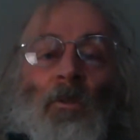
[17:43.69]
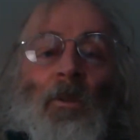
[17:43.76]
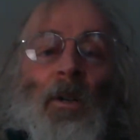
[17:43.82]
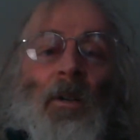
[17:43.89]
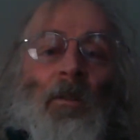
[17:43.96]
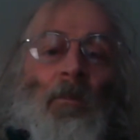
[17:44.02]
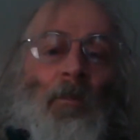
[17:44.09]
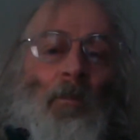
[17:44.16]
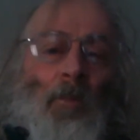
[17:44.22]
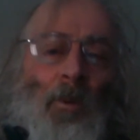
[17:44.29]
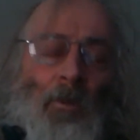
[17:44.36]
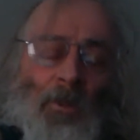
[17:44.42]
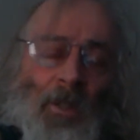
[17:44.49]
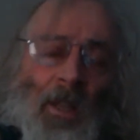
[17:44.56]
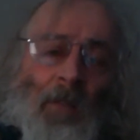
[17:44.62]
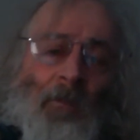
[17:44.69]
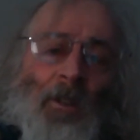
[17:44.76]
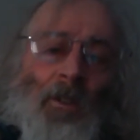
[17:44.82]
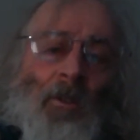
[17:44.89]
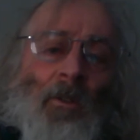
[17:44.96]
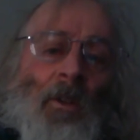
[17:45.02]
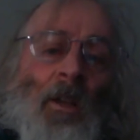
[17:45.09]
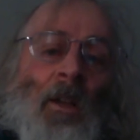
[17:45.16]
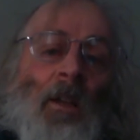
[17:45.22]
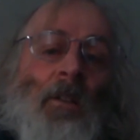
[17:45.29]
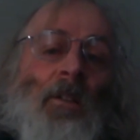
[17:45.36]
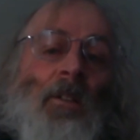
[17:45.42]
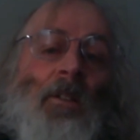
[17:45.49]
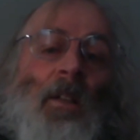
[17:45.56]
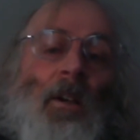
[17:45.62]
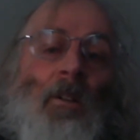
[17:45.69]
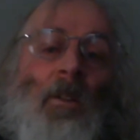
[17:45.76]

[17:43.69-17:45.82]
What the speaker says: I posted that video just now,